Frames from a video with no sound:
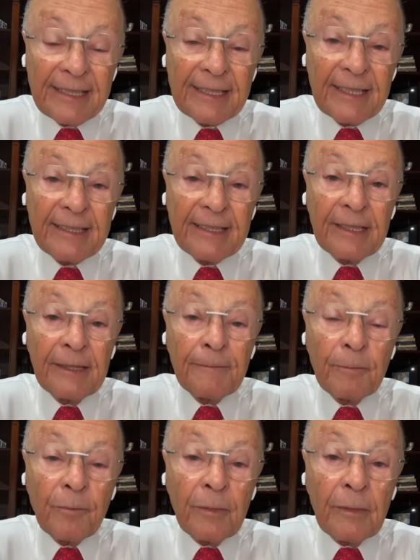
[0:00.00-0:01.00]

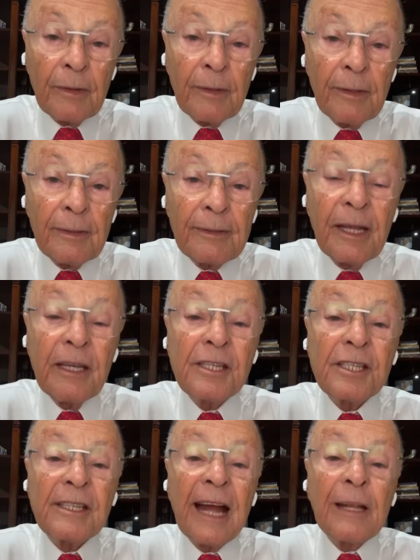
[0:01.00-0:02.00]
disgraceful
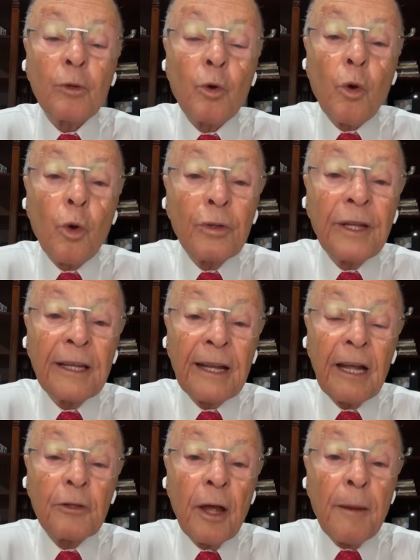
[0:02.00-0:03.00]
ways.
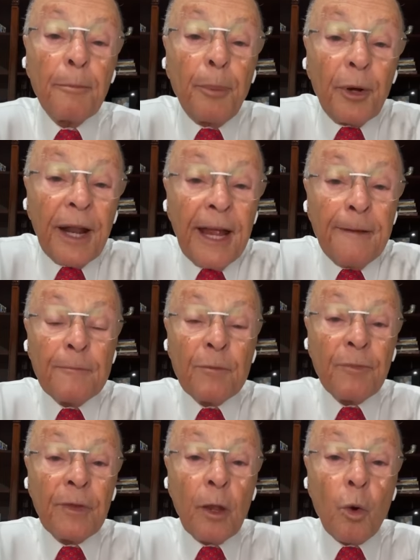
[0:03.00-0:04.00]
They've been
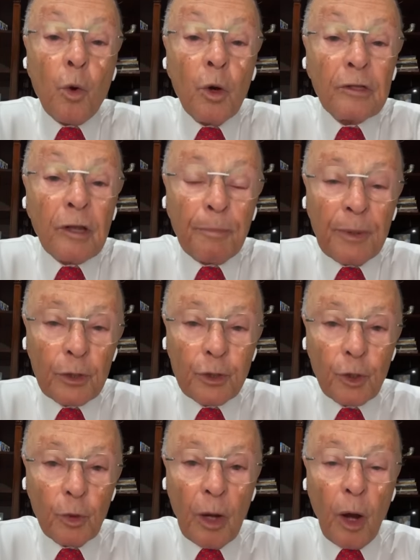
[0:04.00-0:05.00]
condemned.
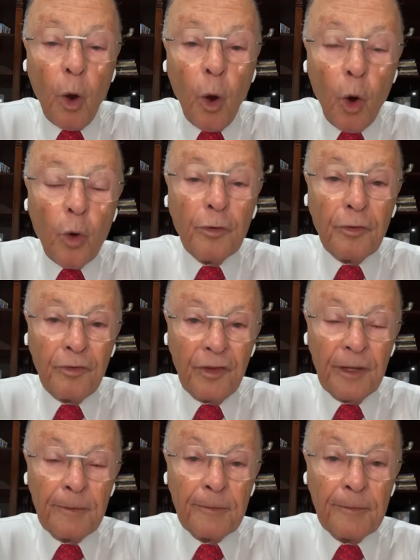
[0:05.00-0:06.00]
However, when the person
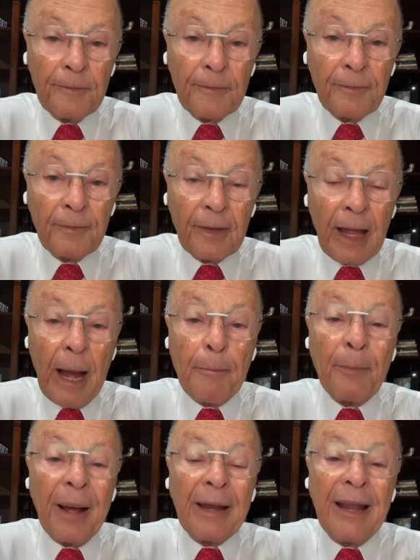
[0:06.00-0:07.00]
hears
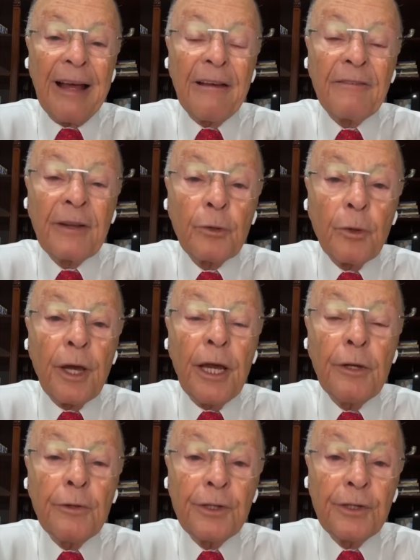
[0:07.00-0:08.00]
the word
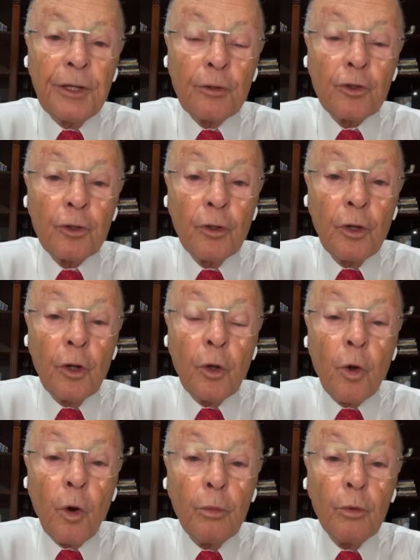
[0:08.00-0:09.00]
of the kingdom
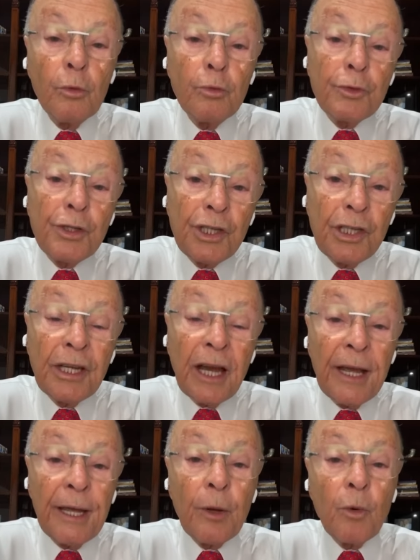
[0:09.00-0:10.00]
of God,
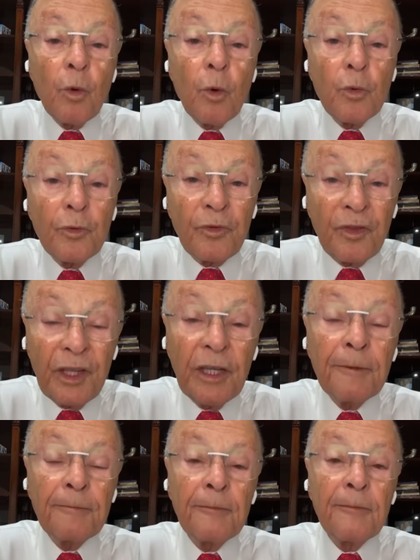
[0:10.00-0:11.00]
as one day I
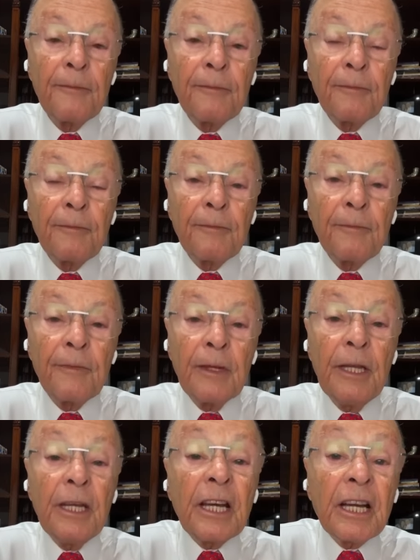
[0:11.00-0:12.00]
did, and I
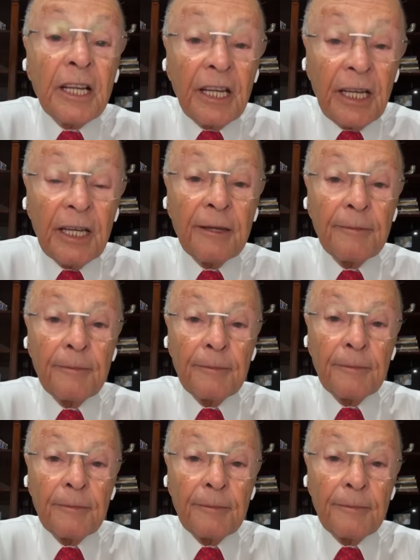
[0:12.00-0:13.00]
believed,
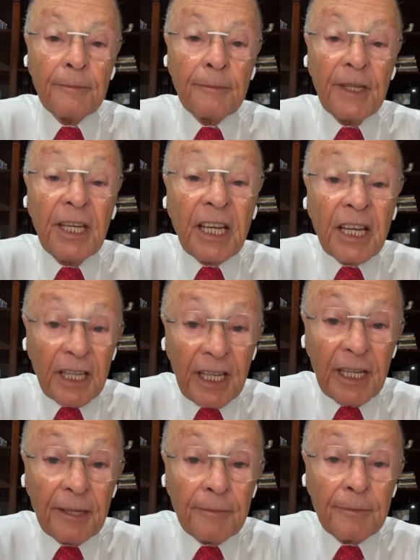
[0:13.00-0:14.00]
and I
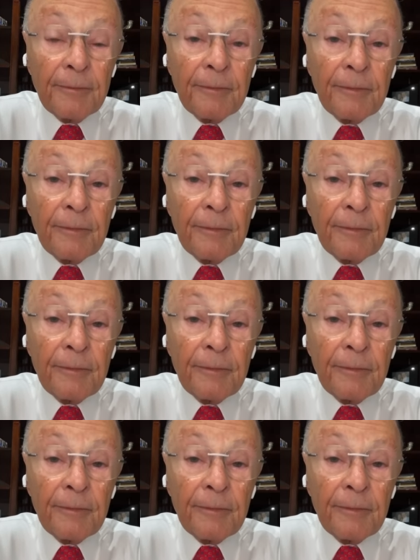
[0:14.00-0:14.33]
believed,